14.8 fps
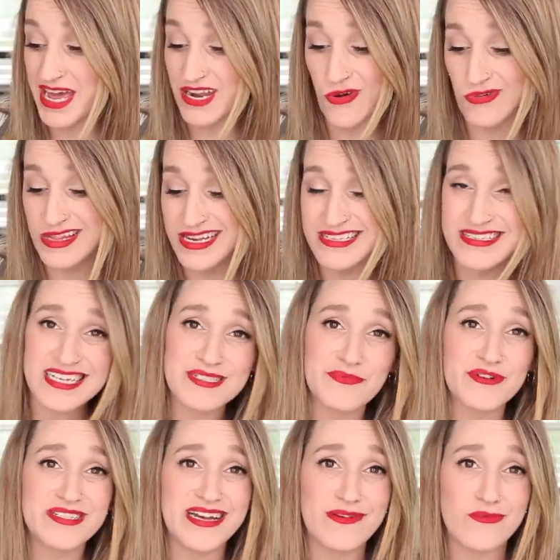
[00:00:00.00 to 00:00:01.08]
And only
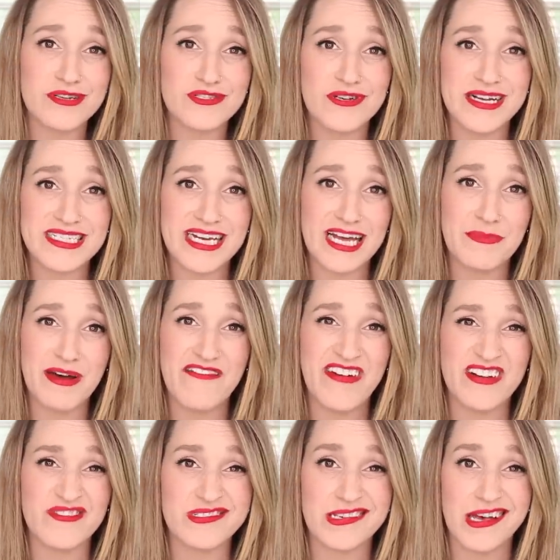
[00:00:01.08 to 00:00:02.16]
6% were stressed out about
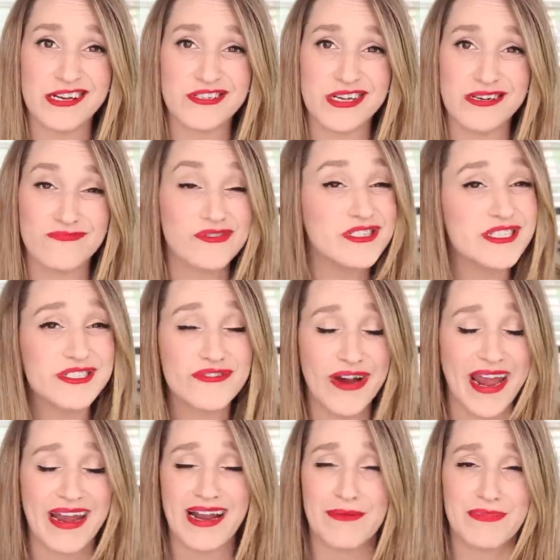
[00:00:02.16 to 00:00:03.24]
vendor selection, which is
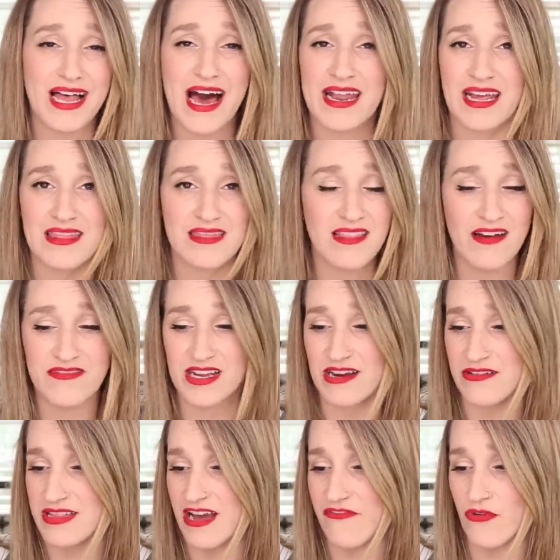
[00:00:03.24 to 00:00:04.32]
great. I'm glad. I'd love to
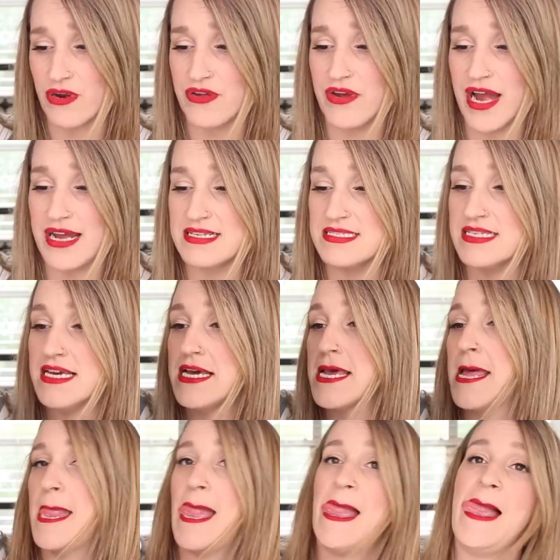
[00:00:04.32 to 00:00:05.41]
hear that for you guys.
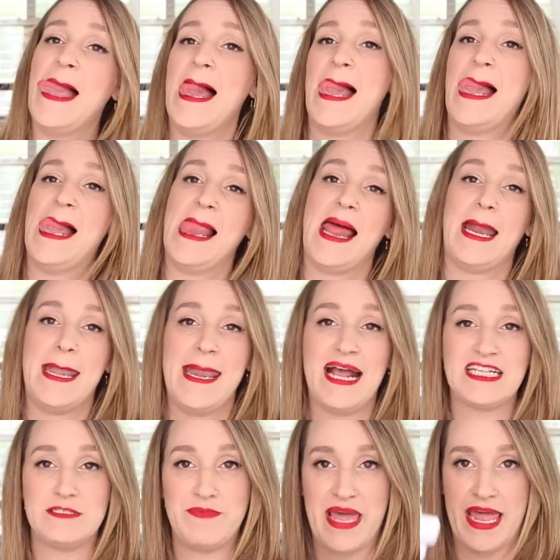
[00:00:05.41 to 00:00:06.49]

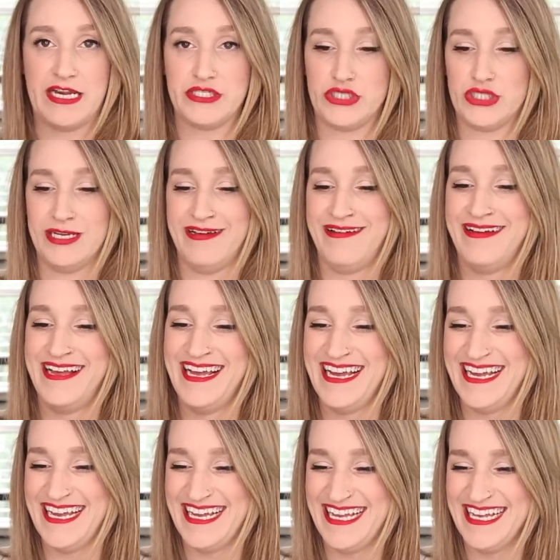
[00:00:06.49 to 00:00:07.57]
Next page.
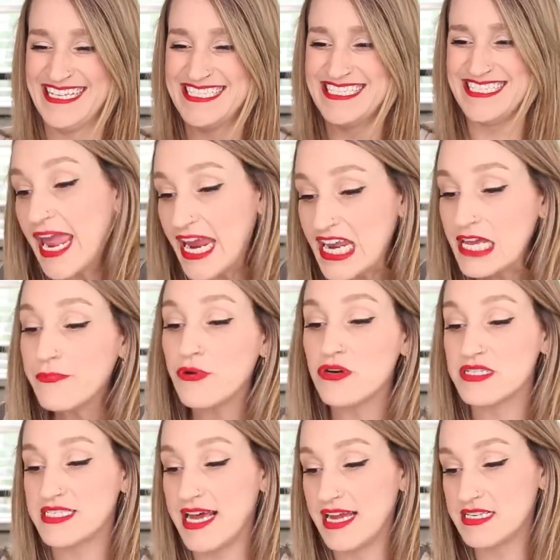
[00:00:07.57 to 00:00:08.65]

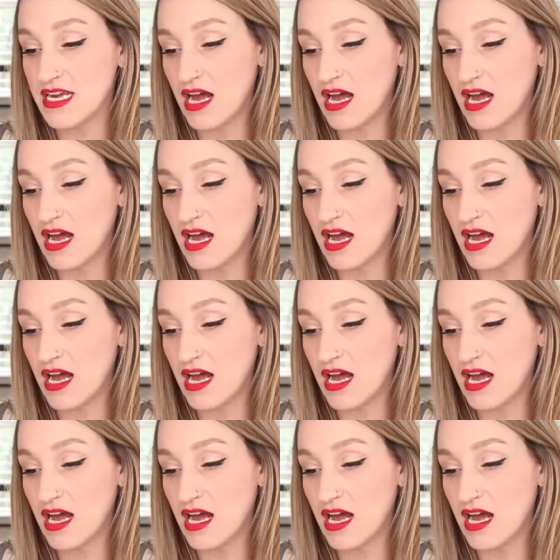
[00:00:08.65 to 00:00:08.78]
80%